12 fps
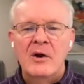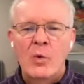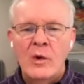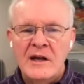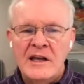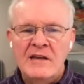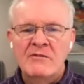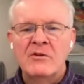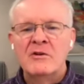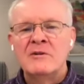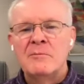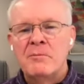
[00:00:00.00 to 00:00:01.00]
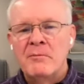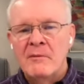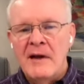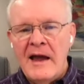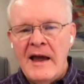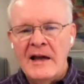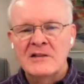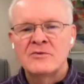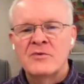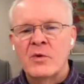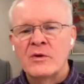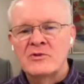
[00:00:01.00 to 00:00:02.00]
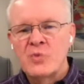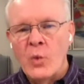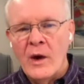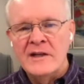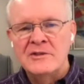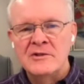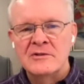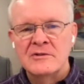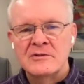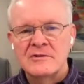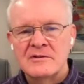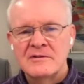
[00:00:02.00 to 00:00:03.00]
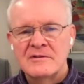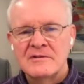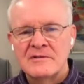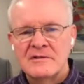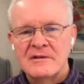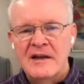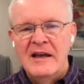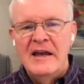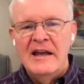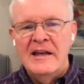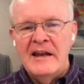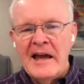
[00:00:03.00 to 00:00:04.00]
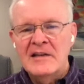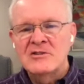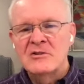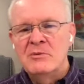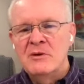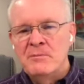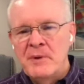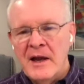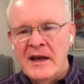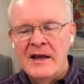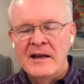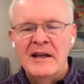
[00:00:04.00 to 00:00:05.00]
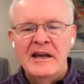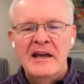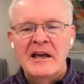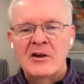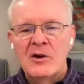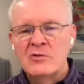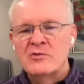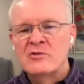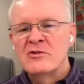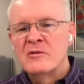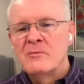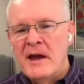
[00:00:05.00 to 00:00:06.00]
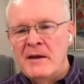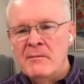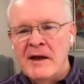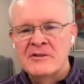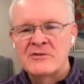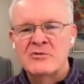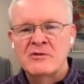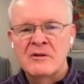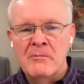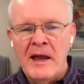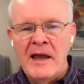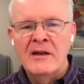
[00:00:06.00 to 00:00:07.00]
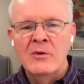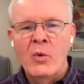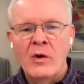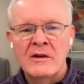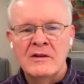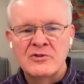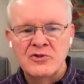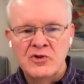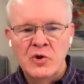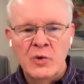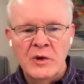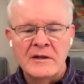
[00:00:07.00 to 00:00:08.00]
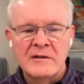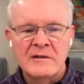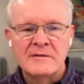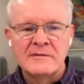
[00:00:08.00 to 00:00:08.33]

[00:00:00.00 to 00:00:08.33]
when evil asks for its wages. It asks to be paid. It goes to the paymaster, demand what is due it.